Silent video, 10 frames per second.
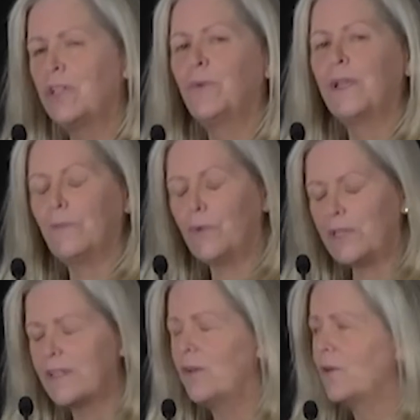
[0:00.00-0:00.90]
and we
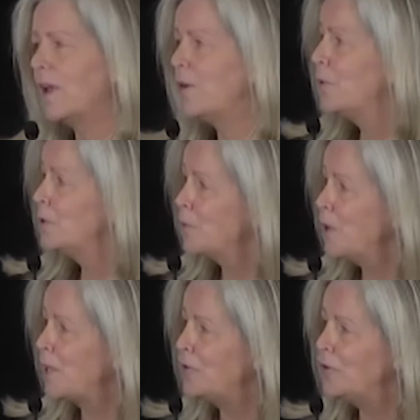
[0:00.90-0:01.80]
said, okay, well, we
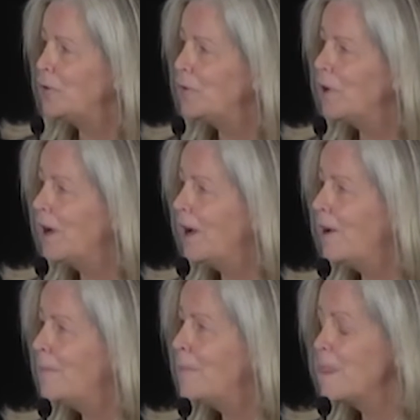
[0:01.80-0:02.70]
can do
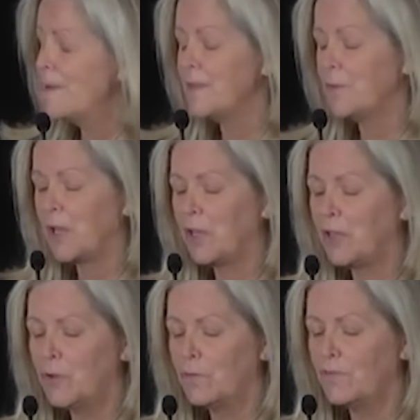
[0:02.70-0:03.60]

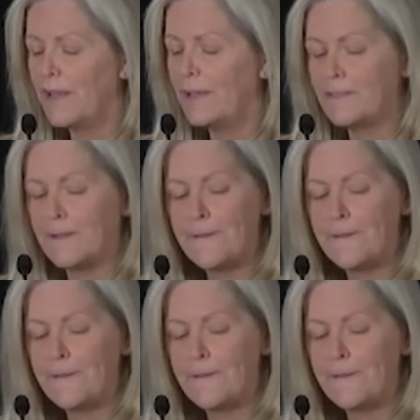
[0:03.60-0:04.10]
no fans.